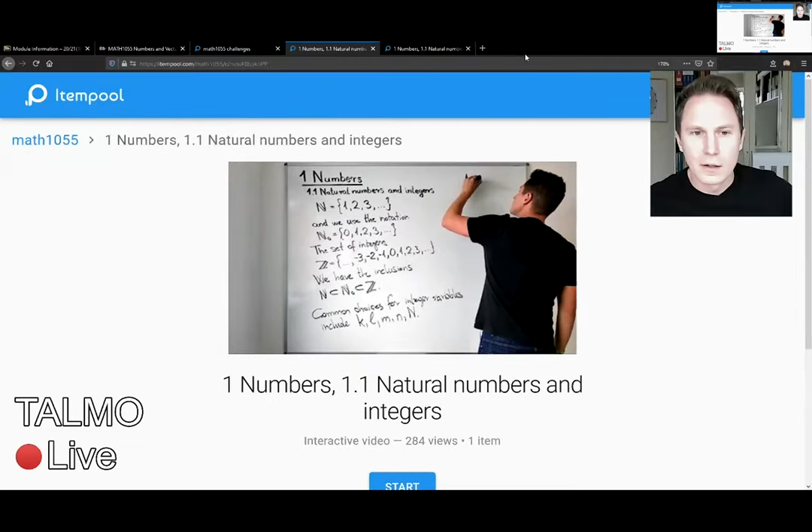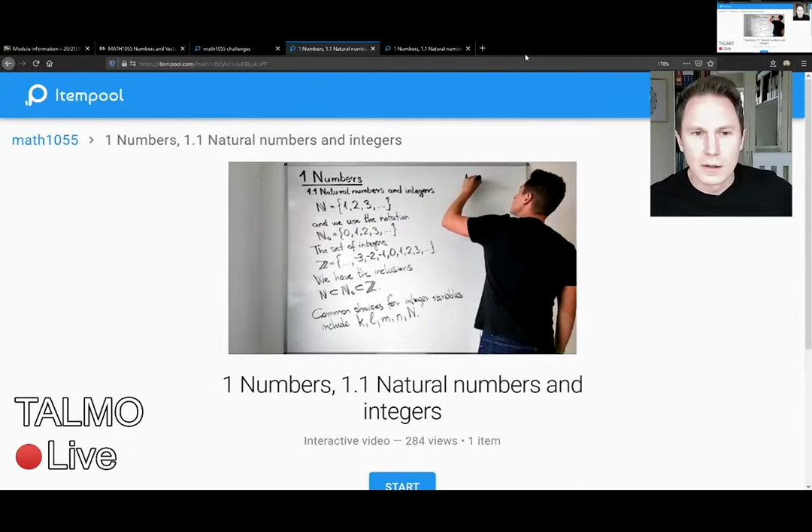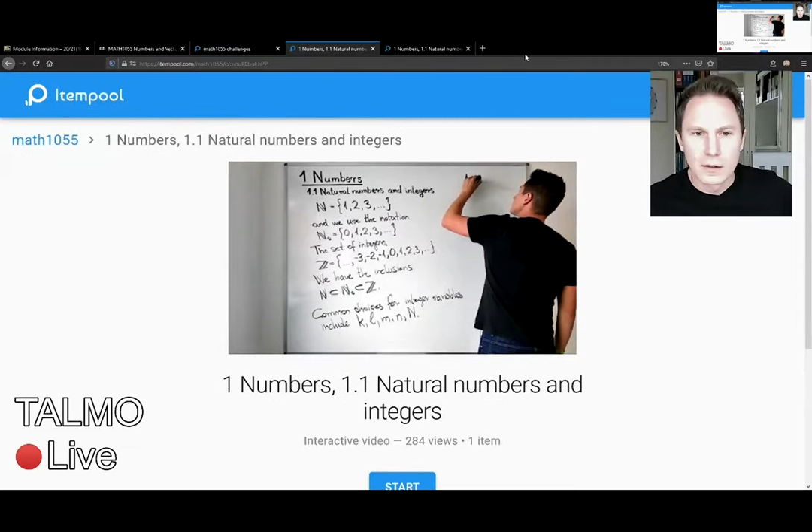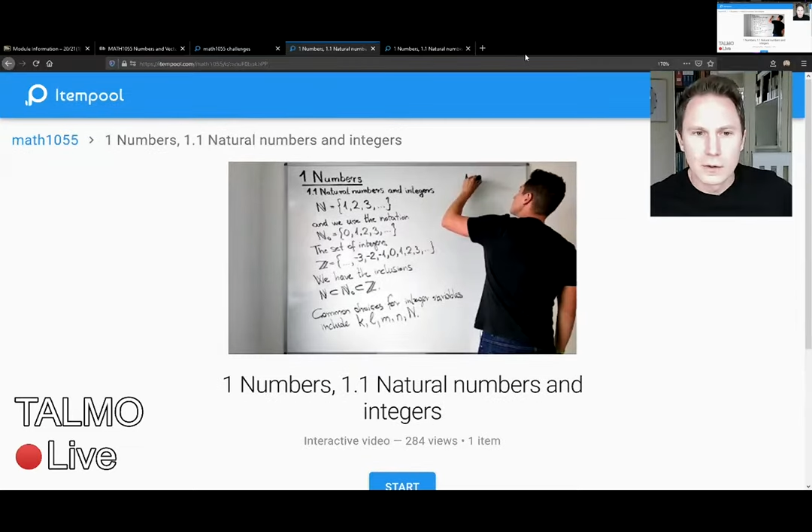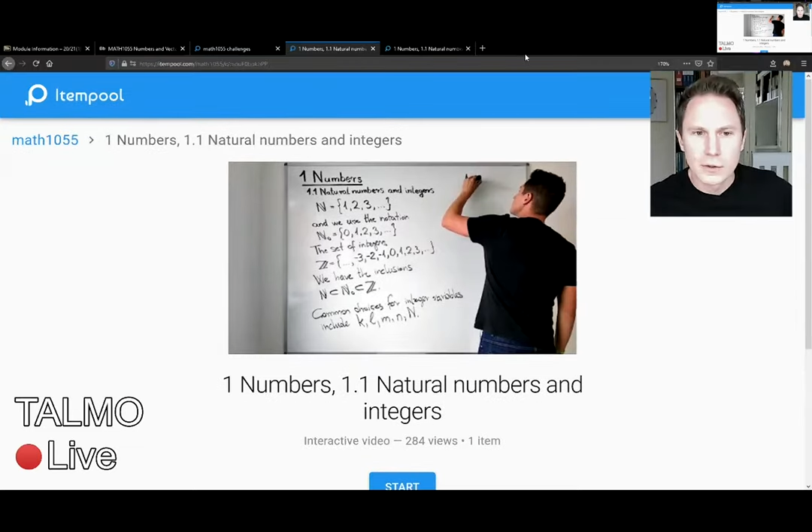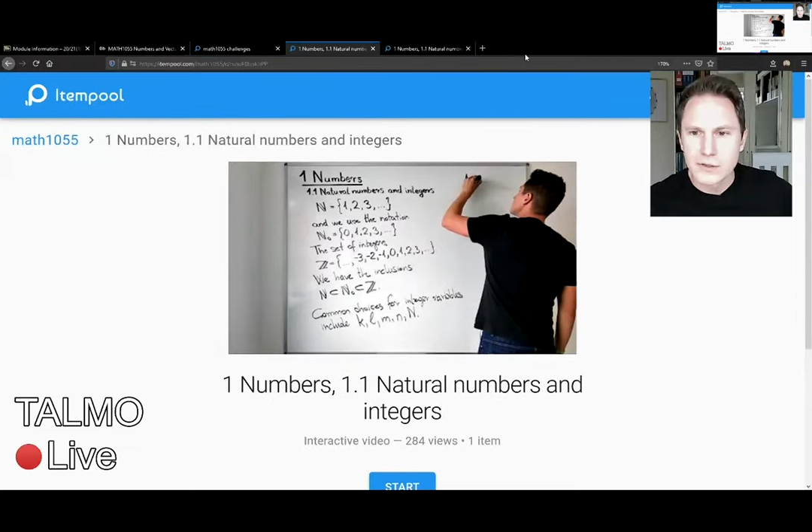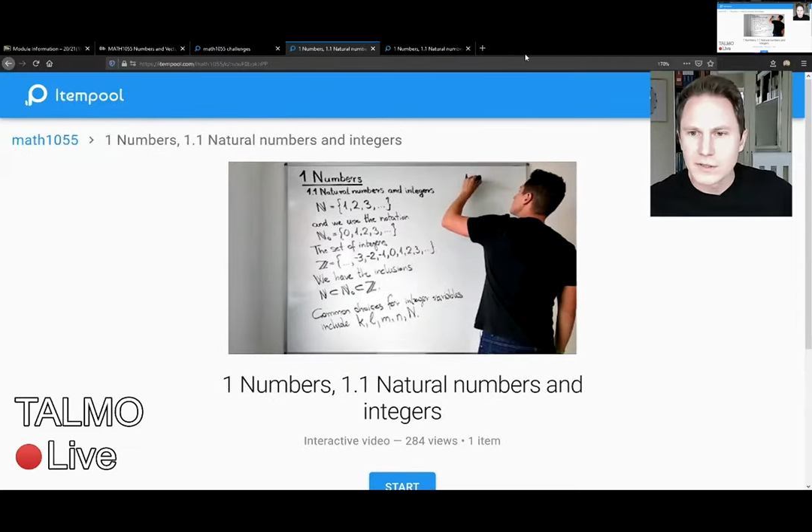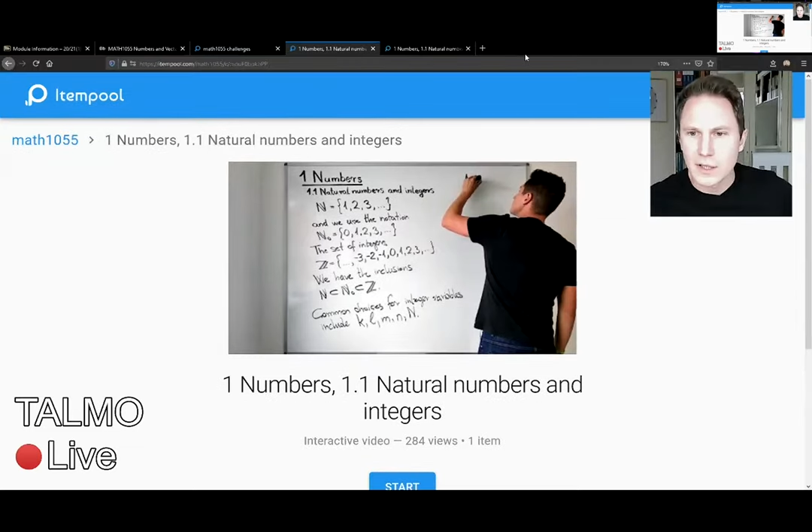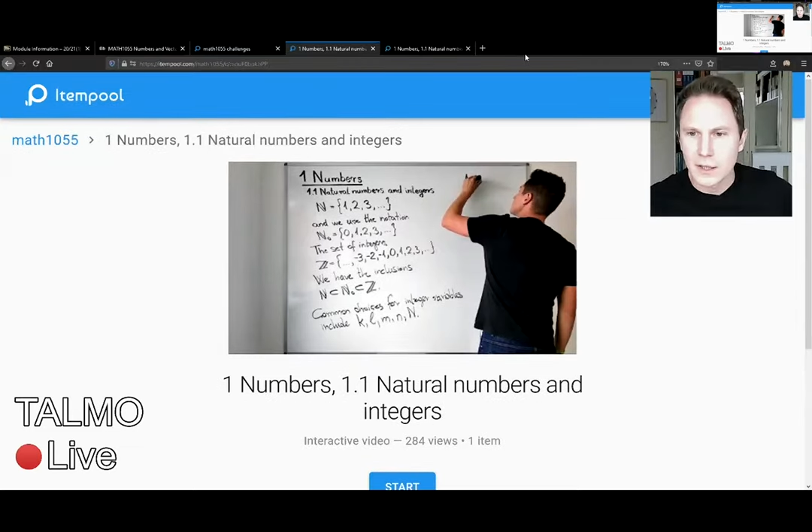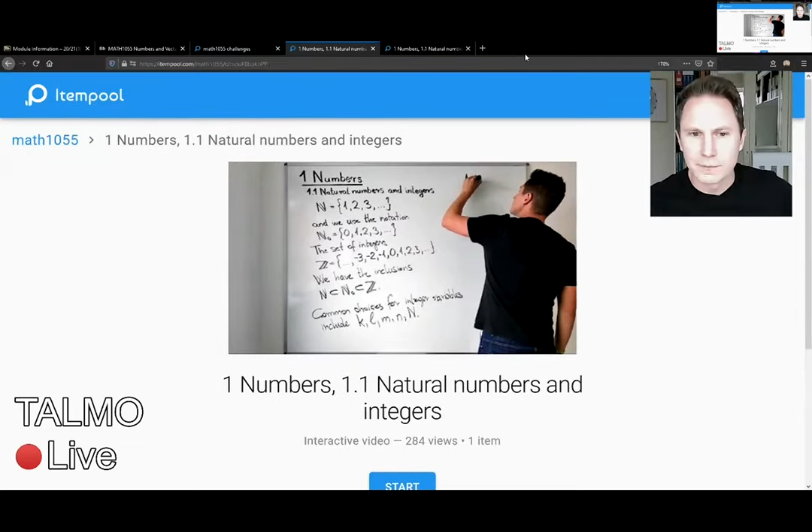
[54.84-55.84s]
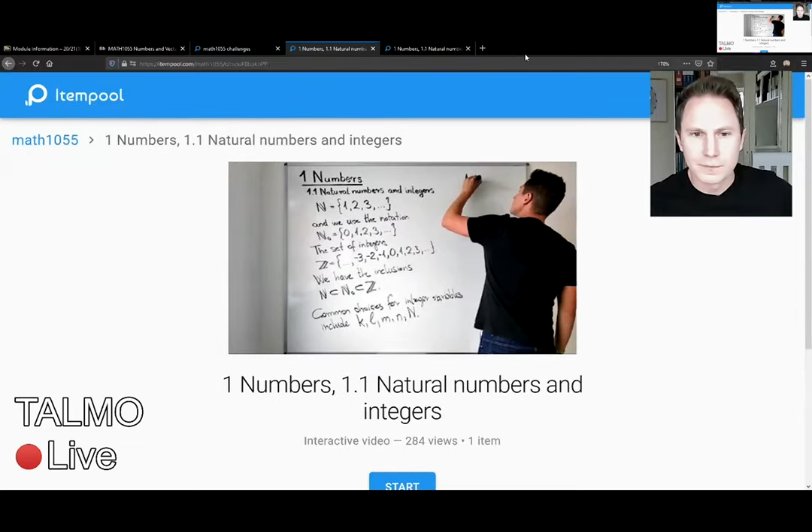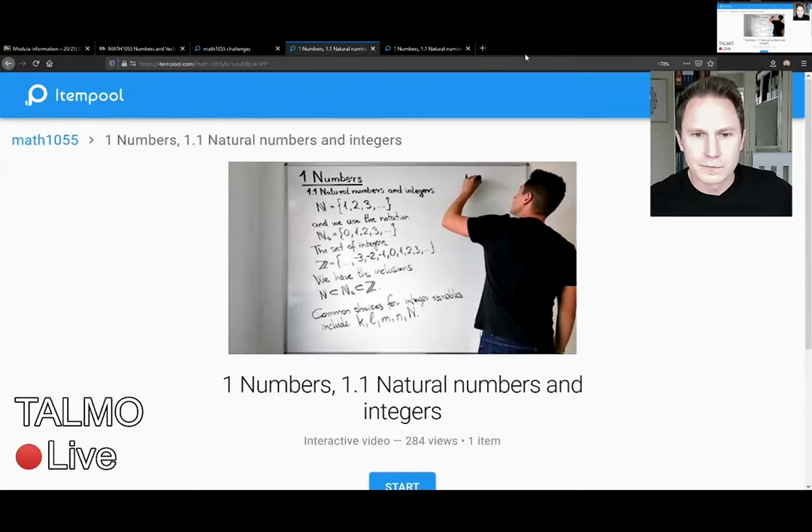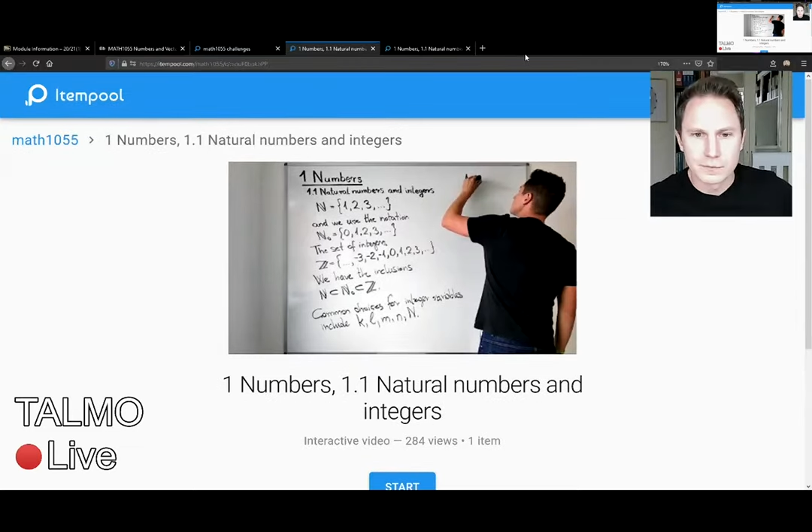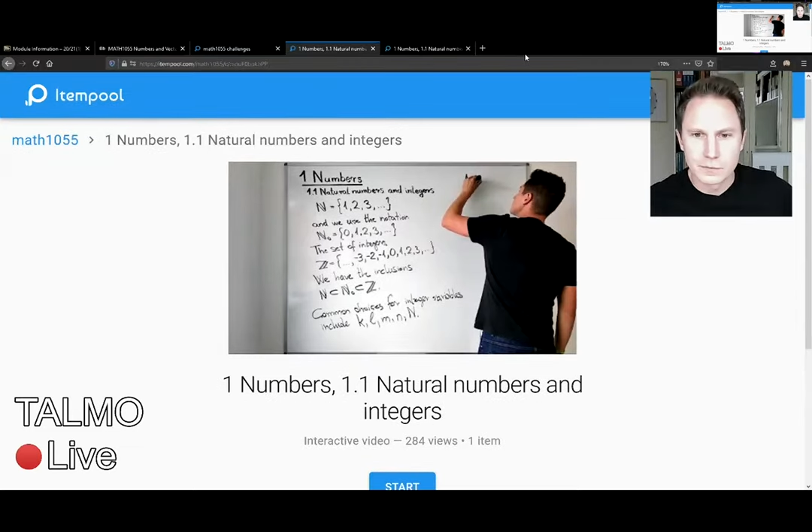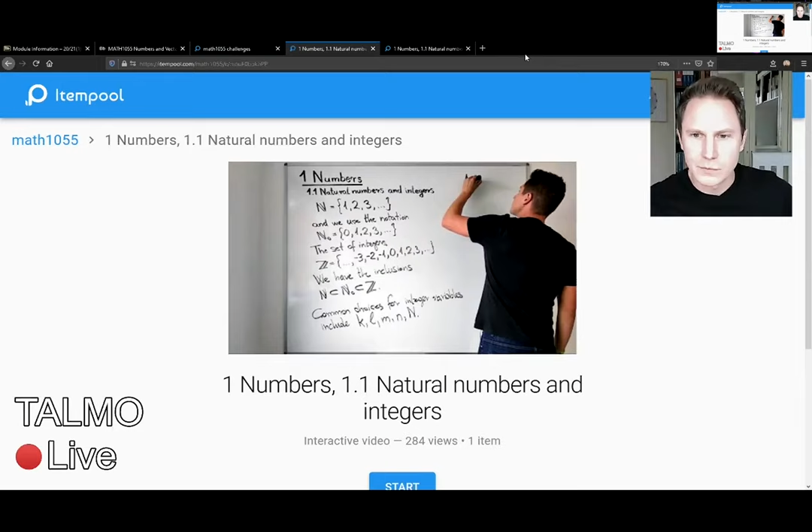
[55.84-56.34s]
looks um,
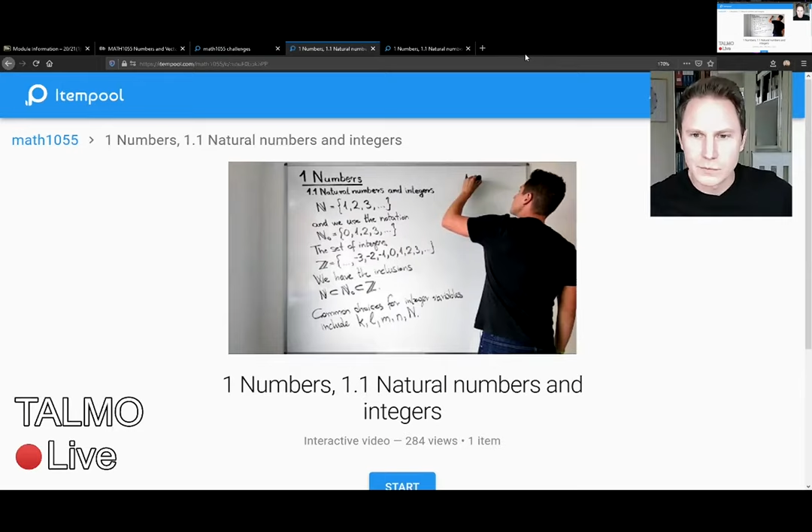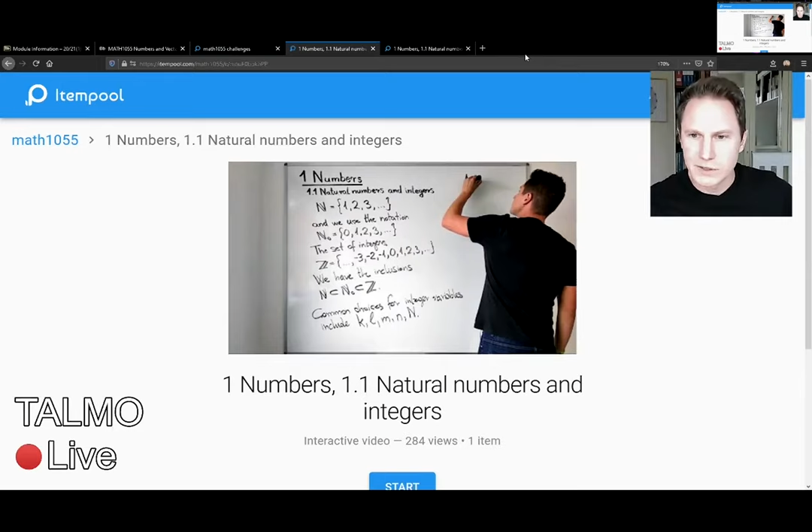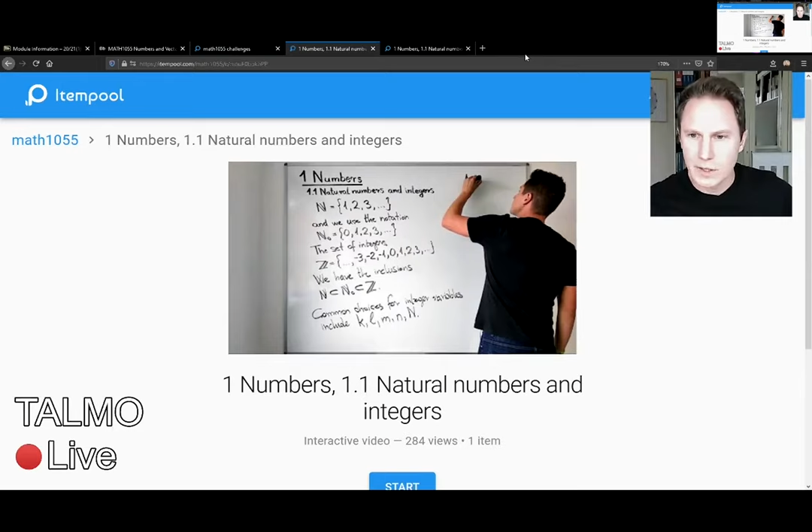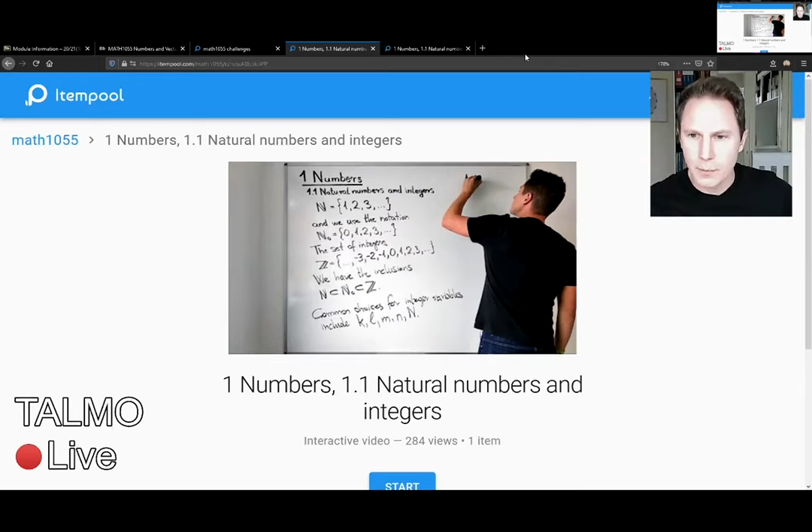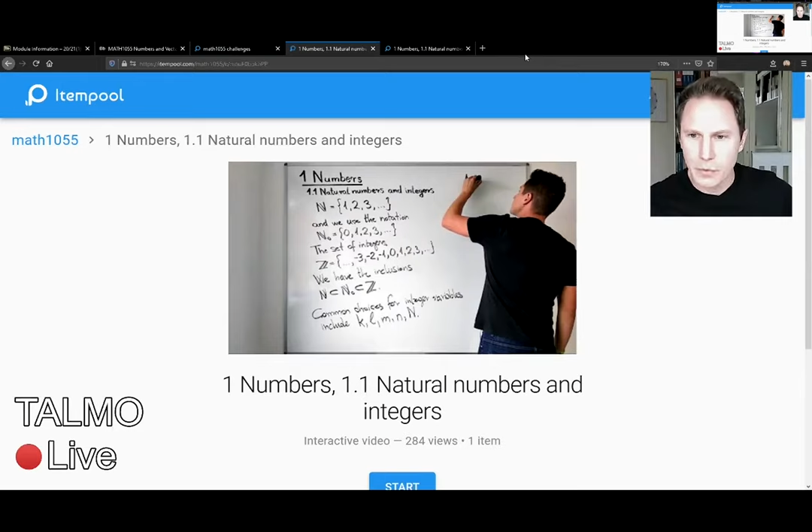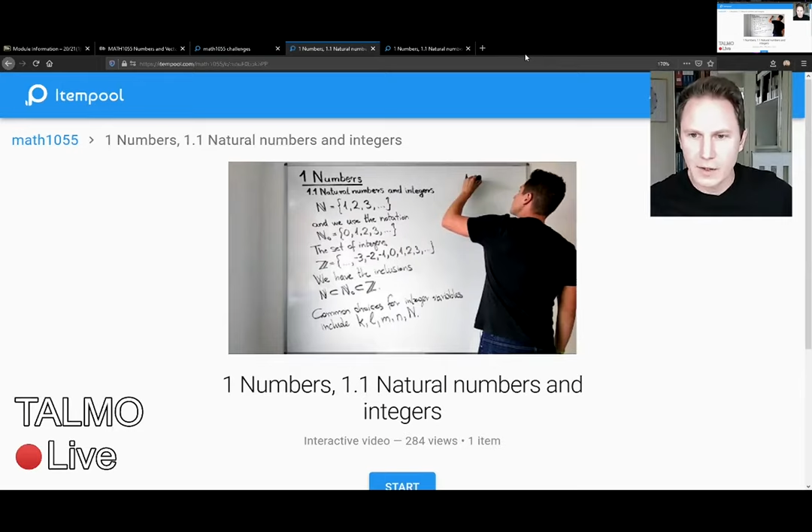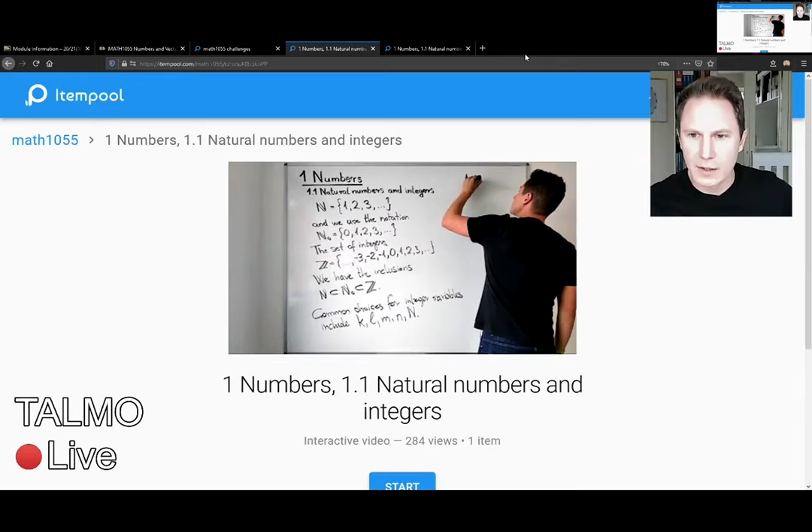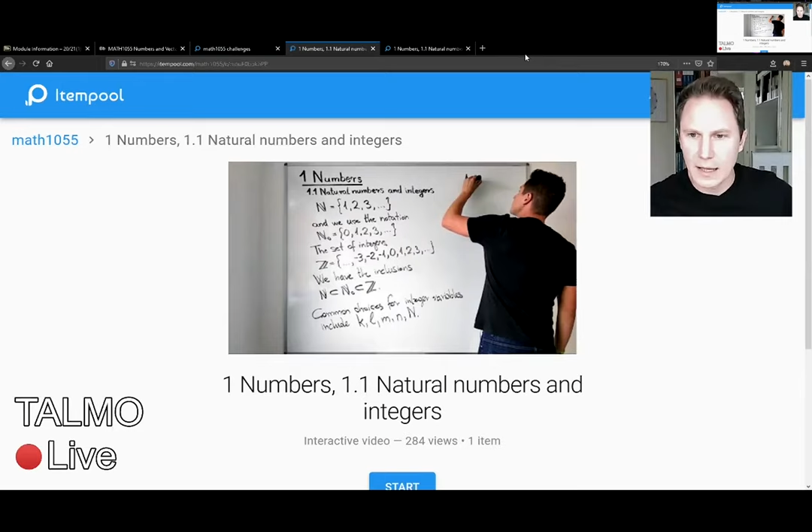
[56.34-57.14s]
something